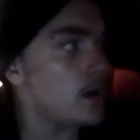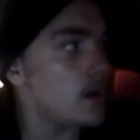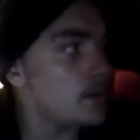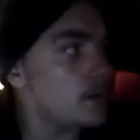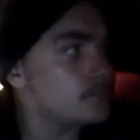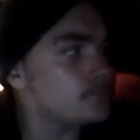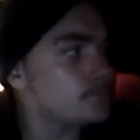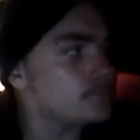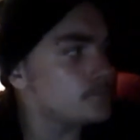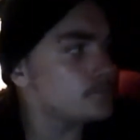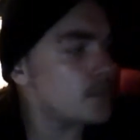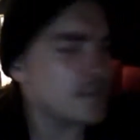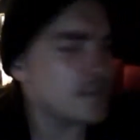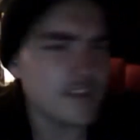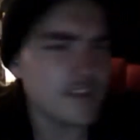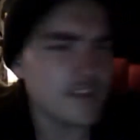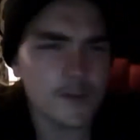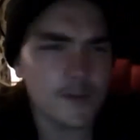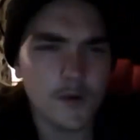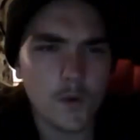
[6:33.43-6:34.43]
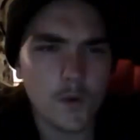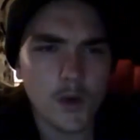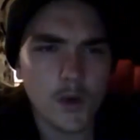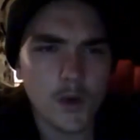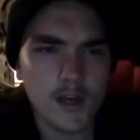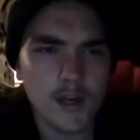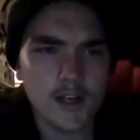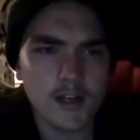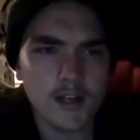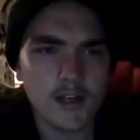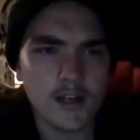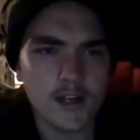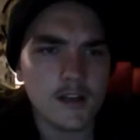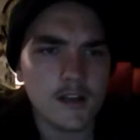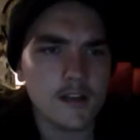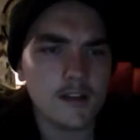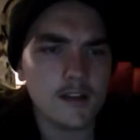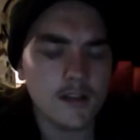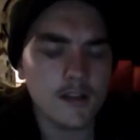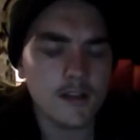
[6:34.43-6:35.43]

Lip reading: I think they require